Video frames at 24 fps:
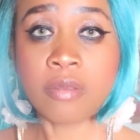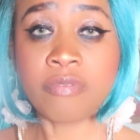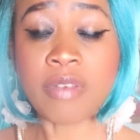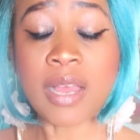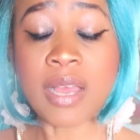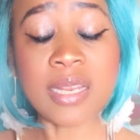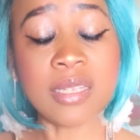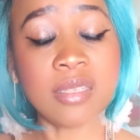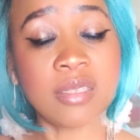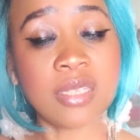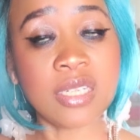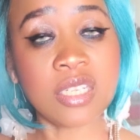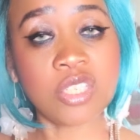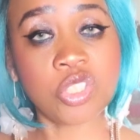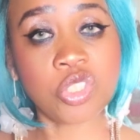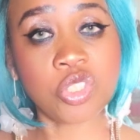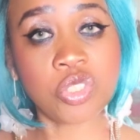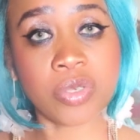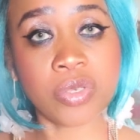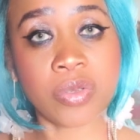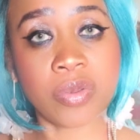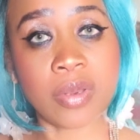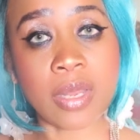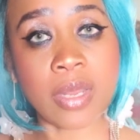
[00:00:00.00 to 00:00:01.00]

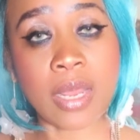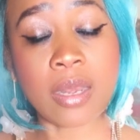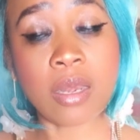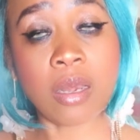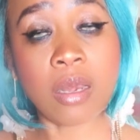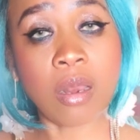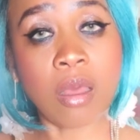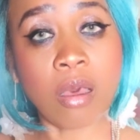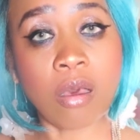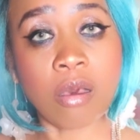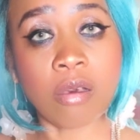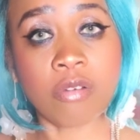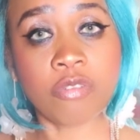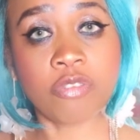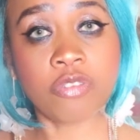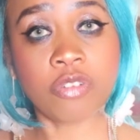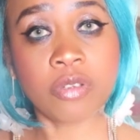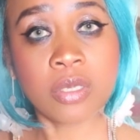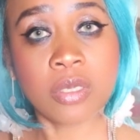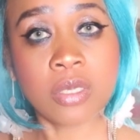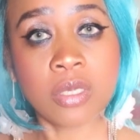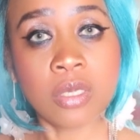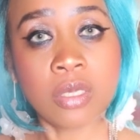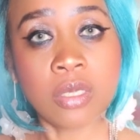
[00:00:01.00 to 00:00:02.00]
validation, and love
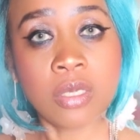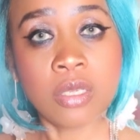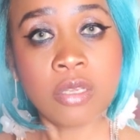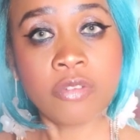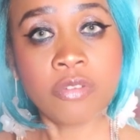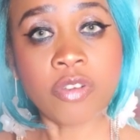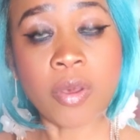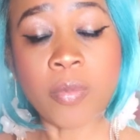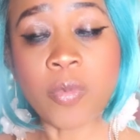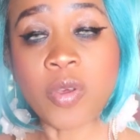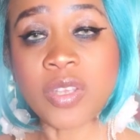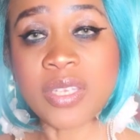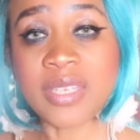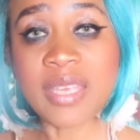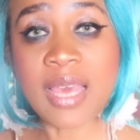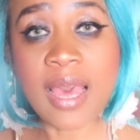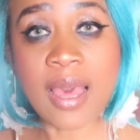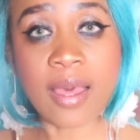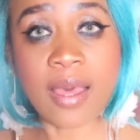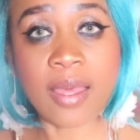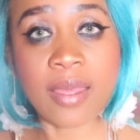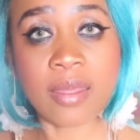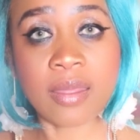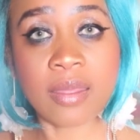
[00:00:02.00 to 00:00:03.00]
from a
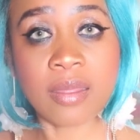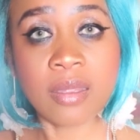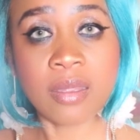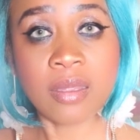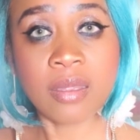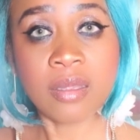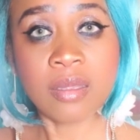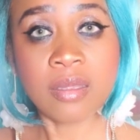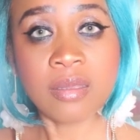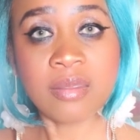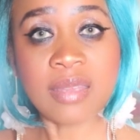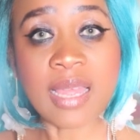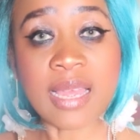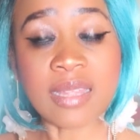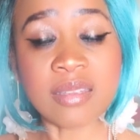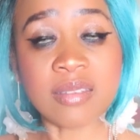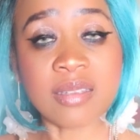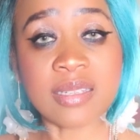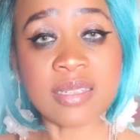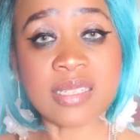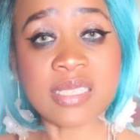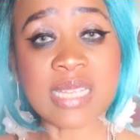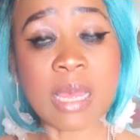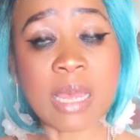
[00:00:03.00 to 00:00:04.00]
guy
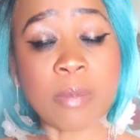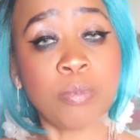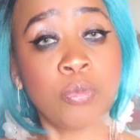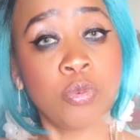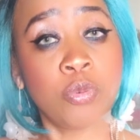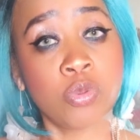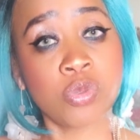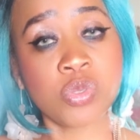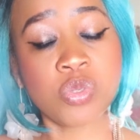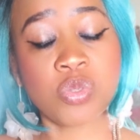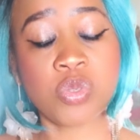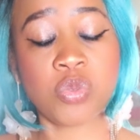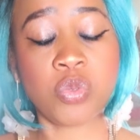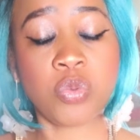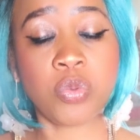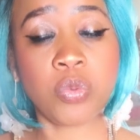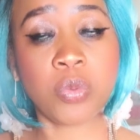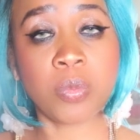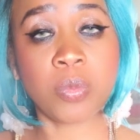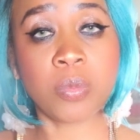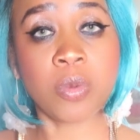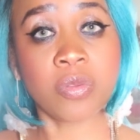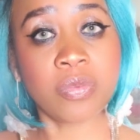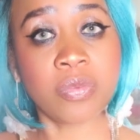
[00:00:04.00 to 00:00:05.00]
that is abusing
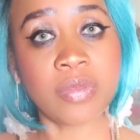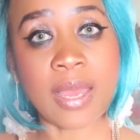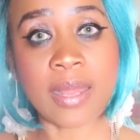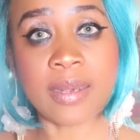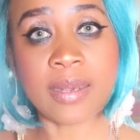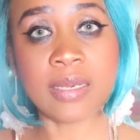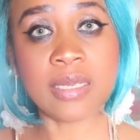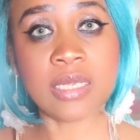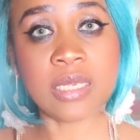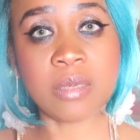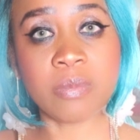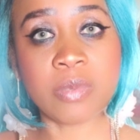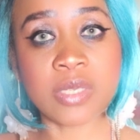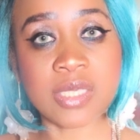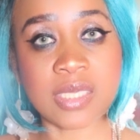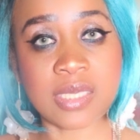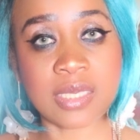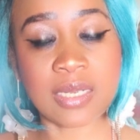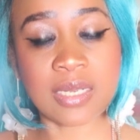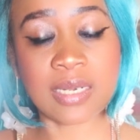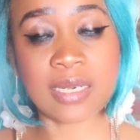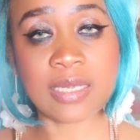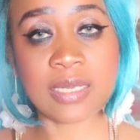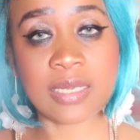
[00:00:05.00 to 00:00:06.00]
you mentally,
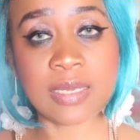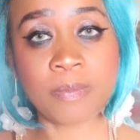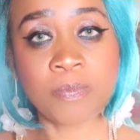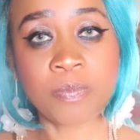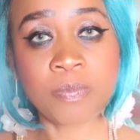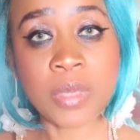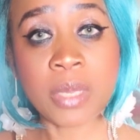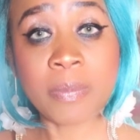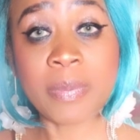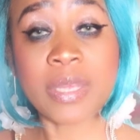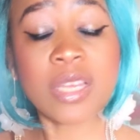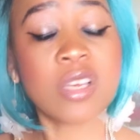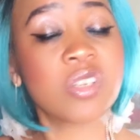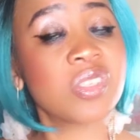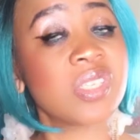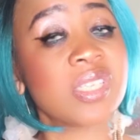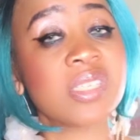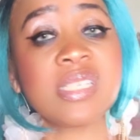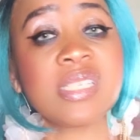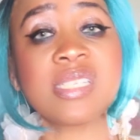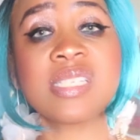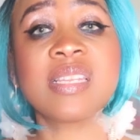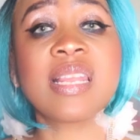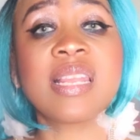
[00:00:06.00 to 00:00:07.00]
basically, because
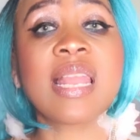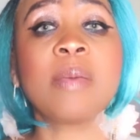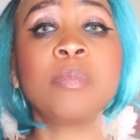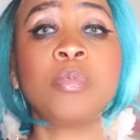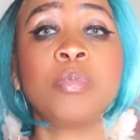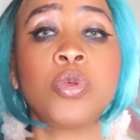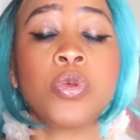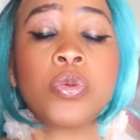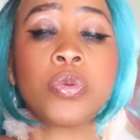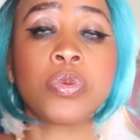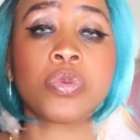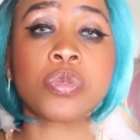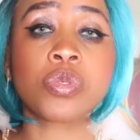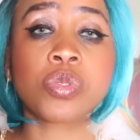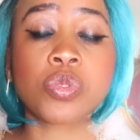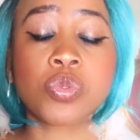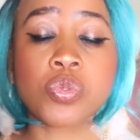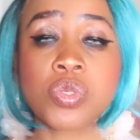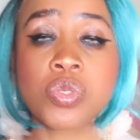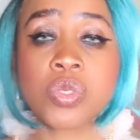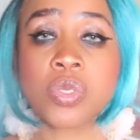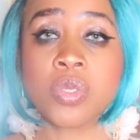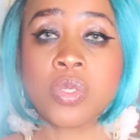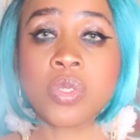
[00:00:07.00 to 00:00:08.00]
it is an
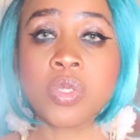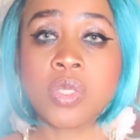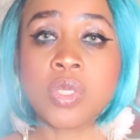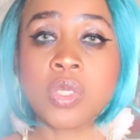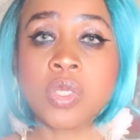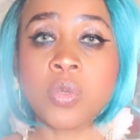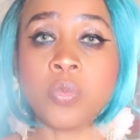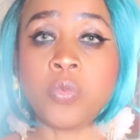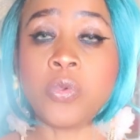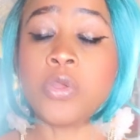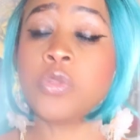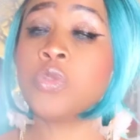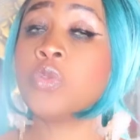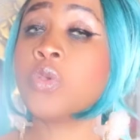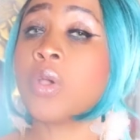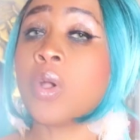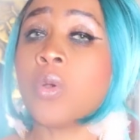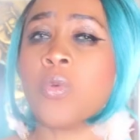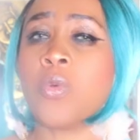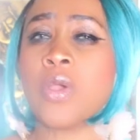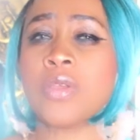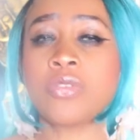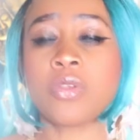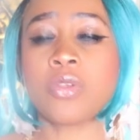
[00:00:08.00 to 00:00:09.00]
abuse. When
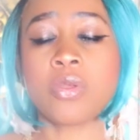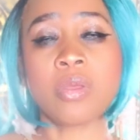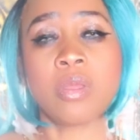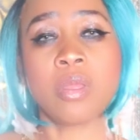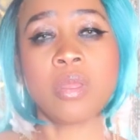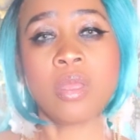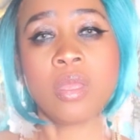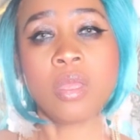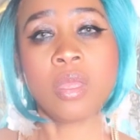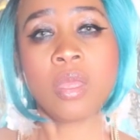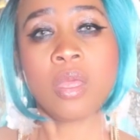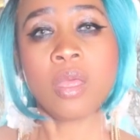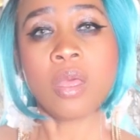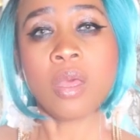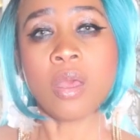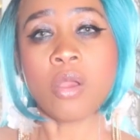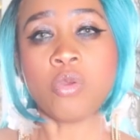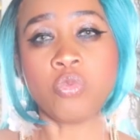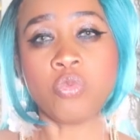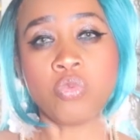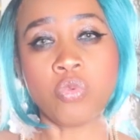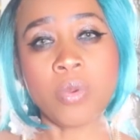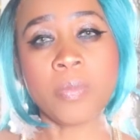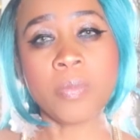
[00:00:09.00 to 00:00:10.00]
you're with a,
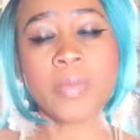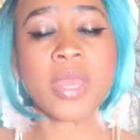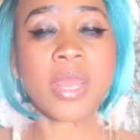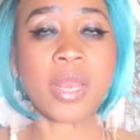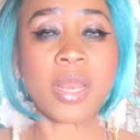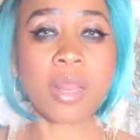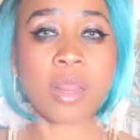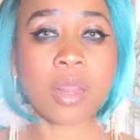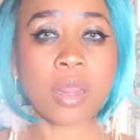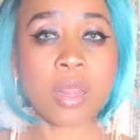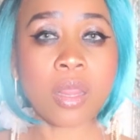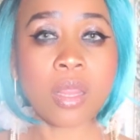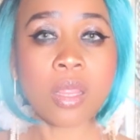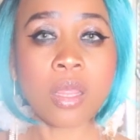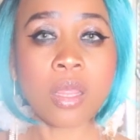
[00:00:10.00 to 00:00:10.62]
a woman,